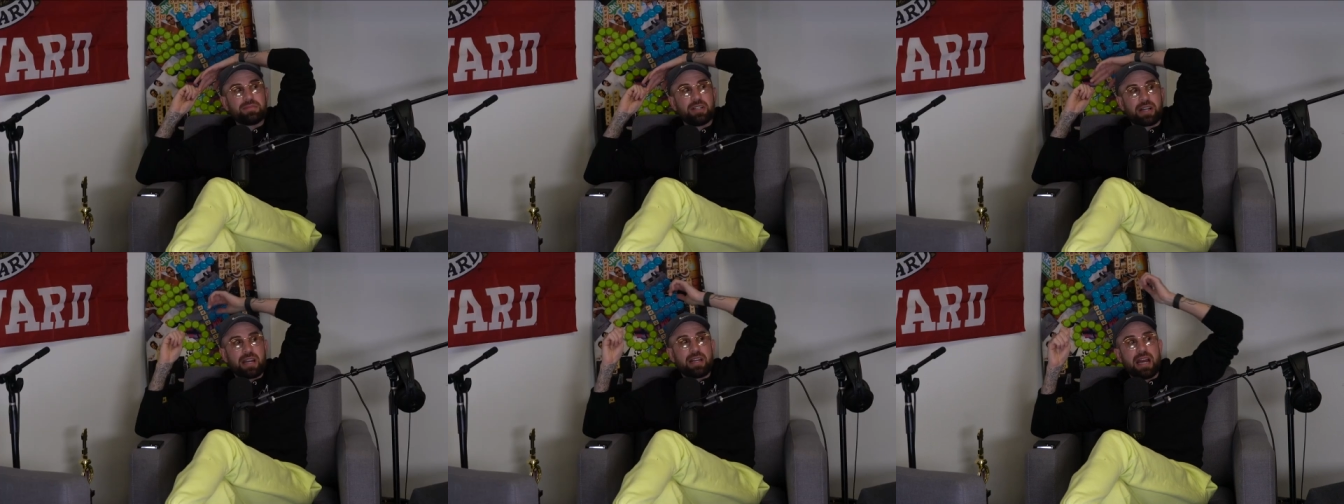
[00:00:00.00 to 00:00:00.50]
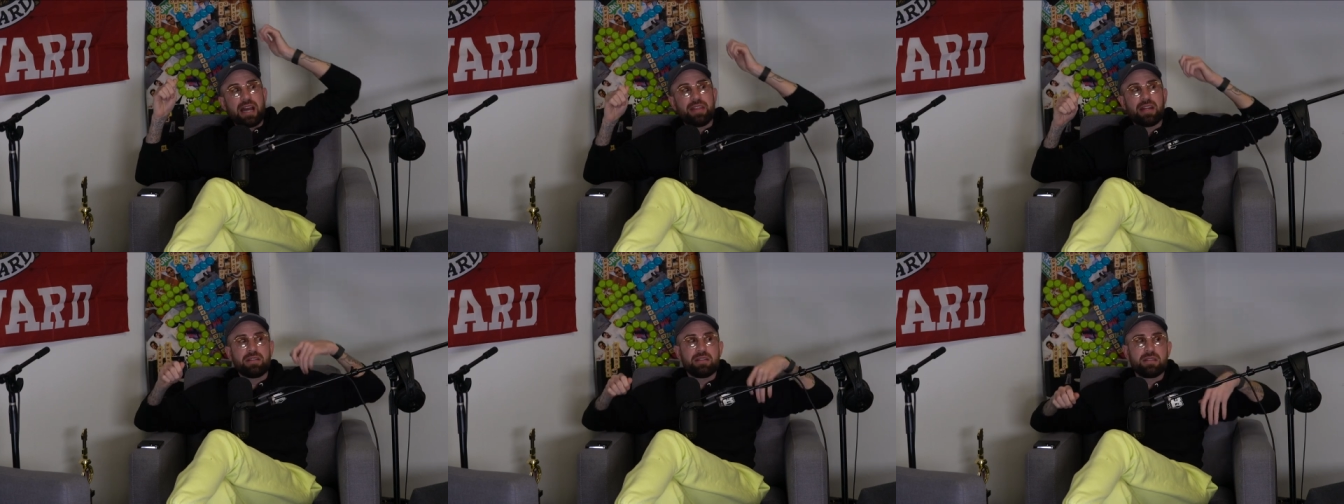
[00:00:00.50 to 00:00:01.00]
okay,
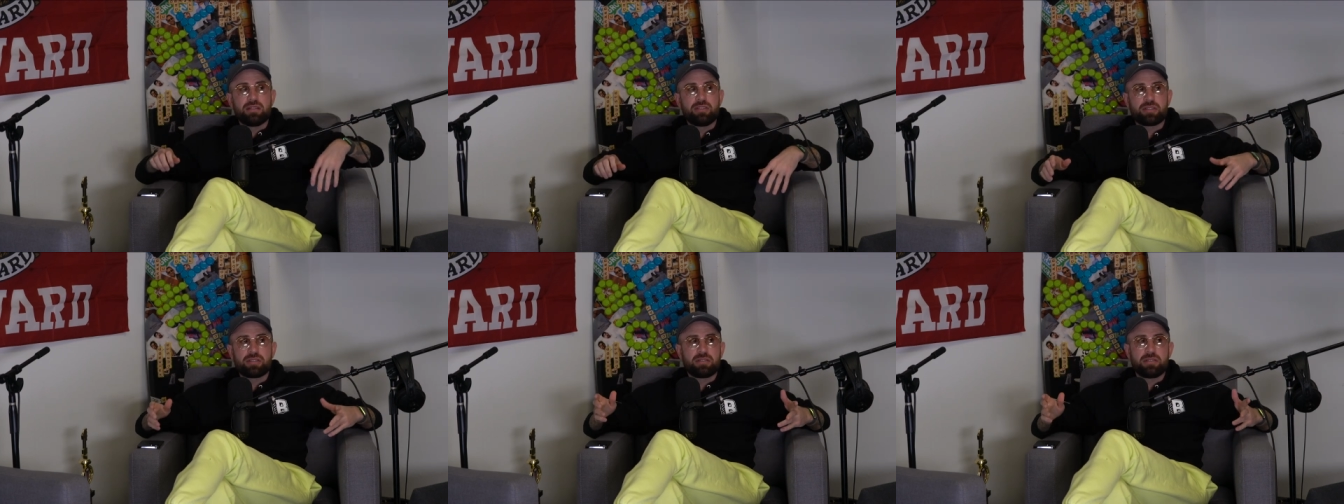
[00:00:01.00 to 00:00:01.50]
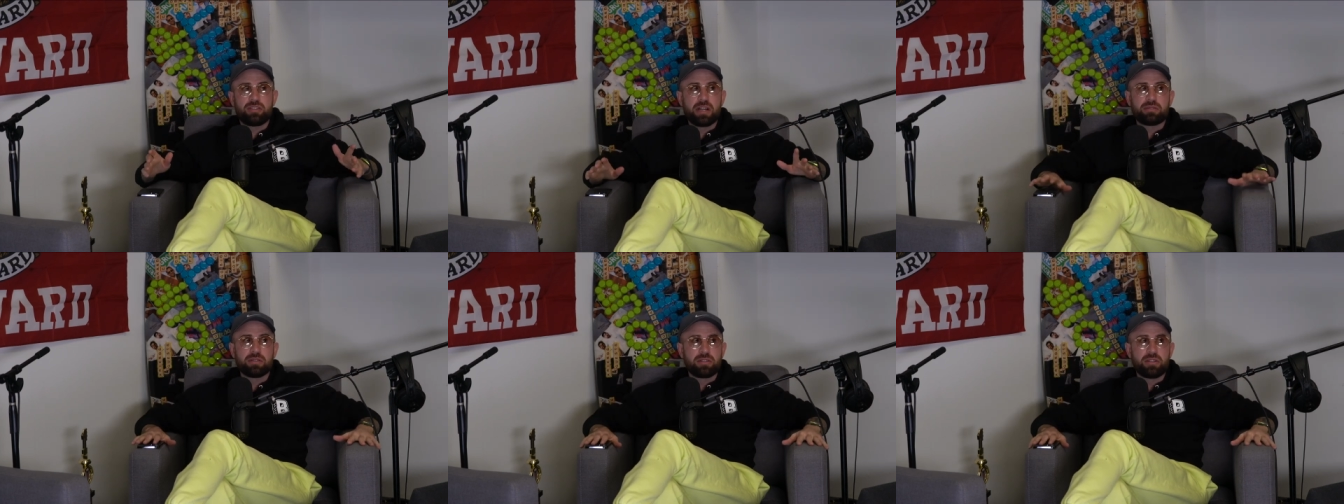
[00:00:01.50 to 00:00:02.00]
and then just
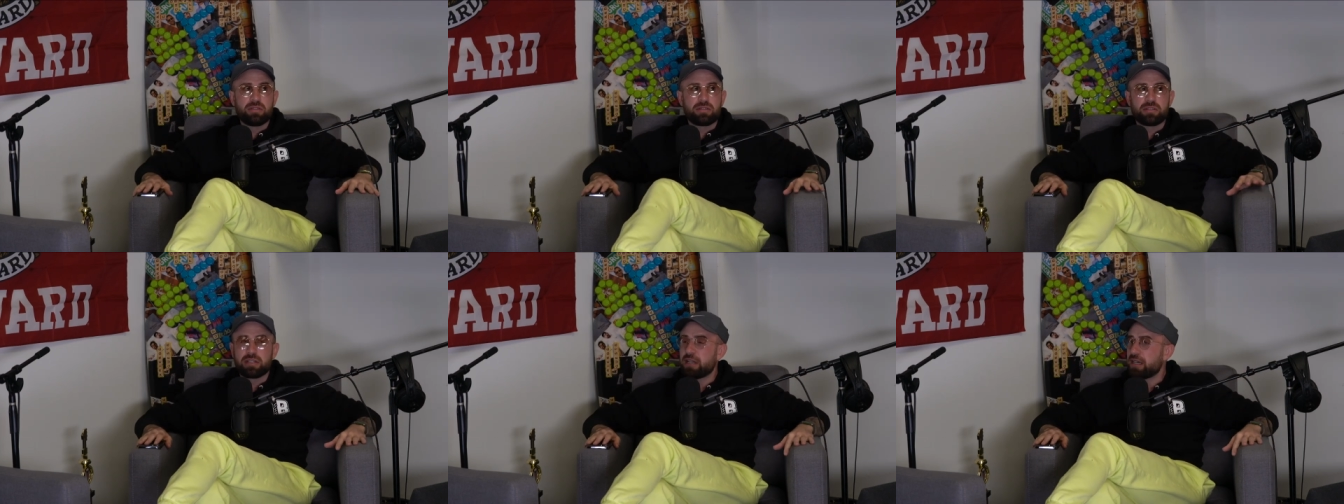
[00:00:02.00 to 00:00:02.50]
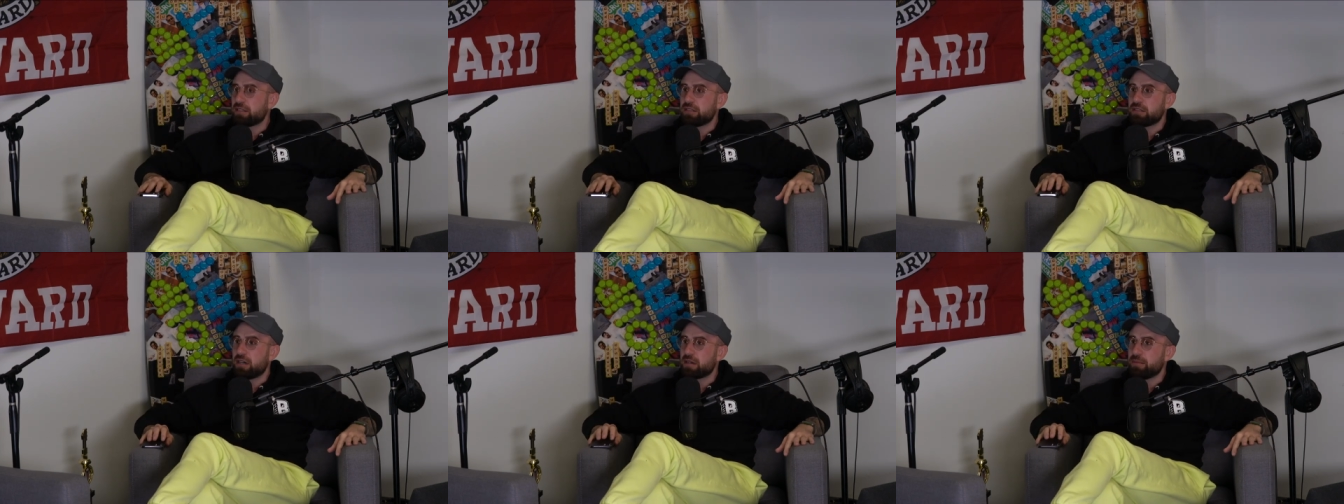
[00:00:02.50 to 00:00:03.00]
general news. There's a lot
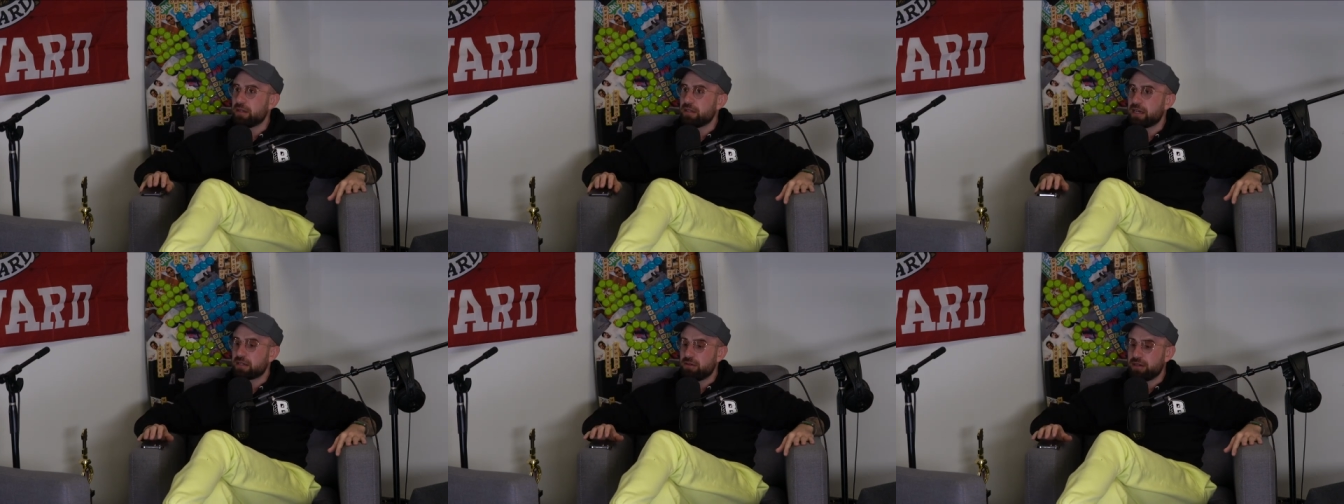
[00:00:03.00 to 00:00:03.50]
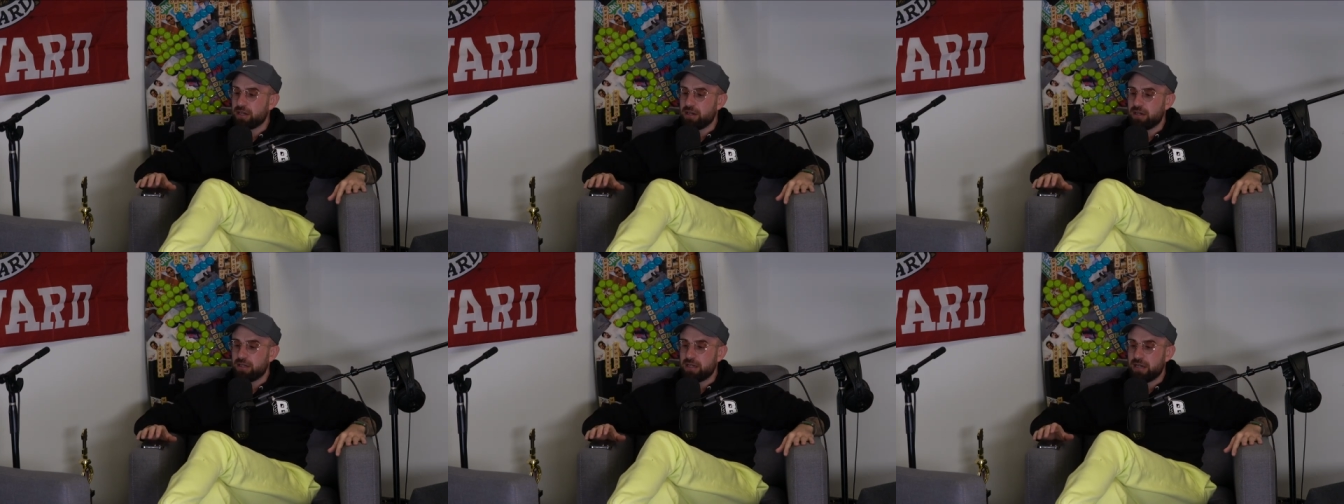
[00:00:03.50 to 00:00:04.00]
to talk about. A lot going
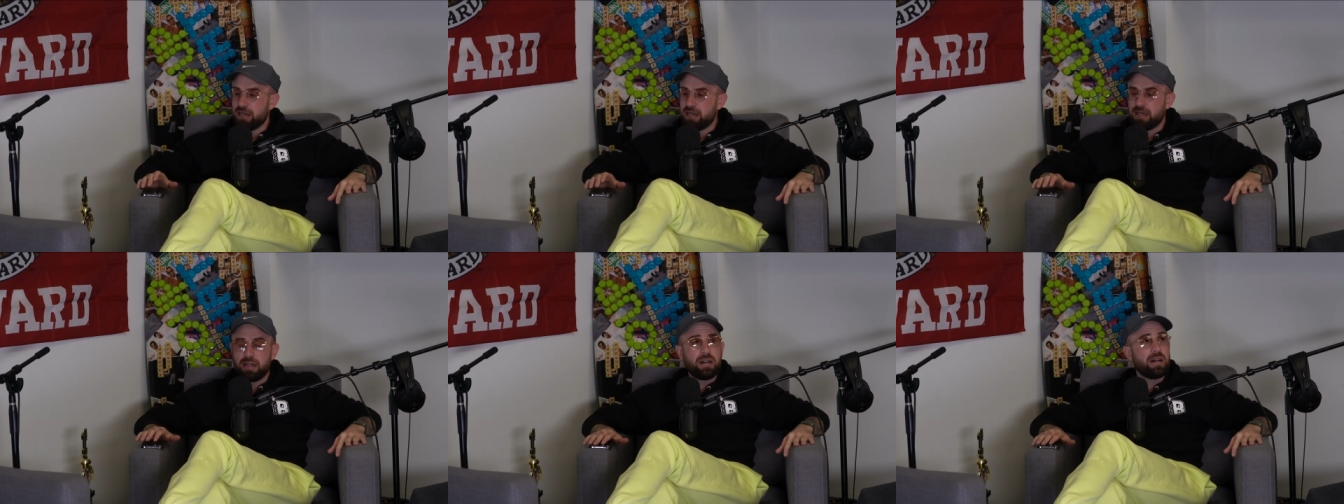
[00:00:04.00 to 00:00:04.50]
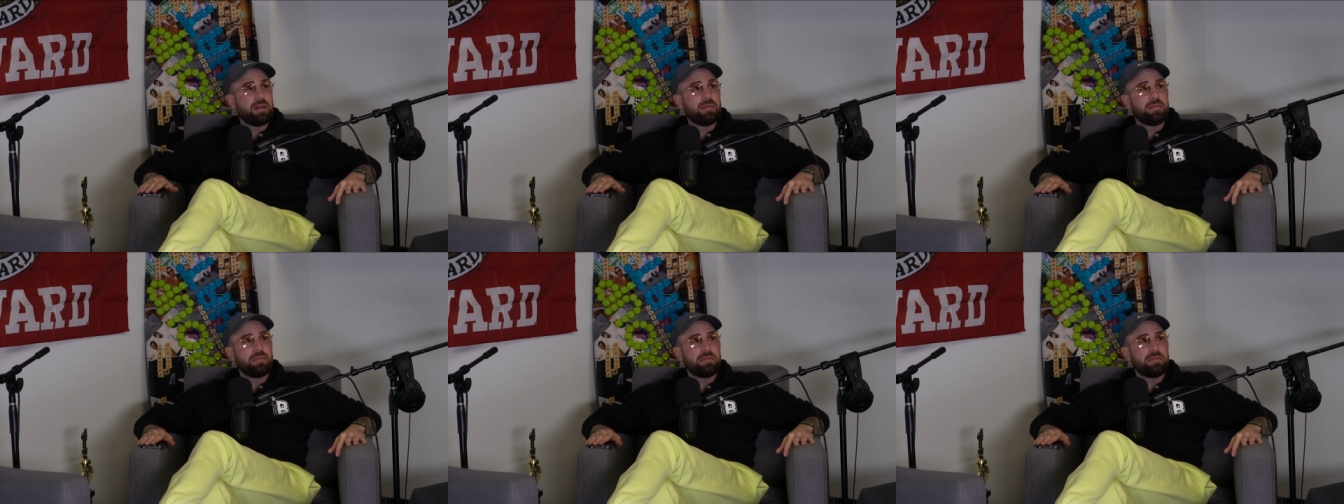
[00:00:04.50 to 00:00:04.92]
on. Uh,